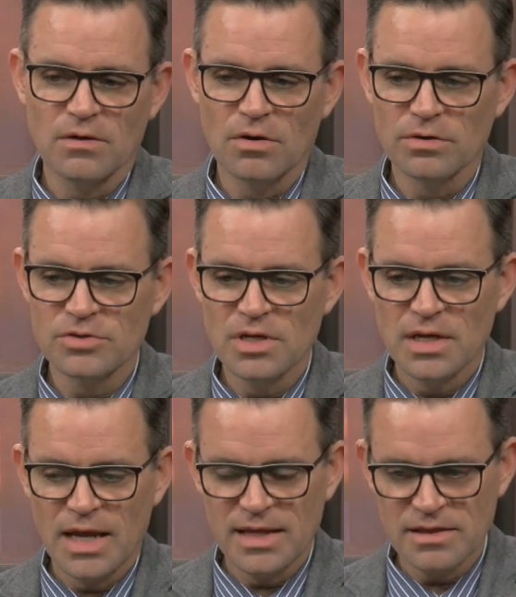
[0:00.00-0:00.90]
large
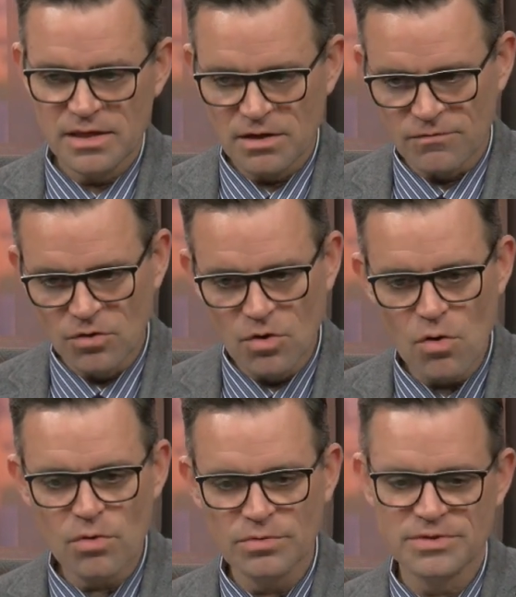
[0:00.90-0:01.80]
and think of
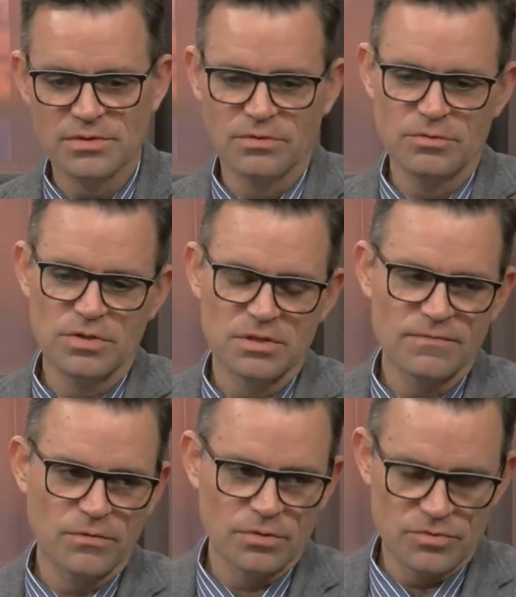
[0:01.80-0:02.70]
local solutions
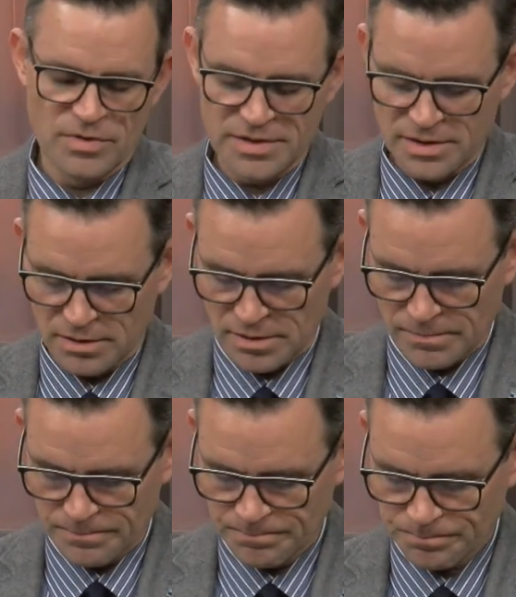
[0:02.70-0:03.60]
for addressing them.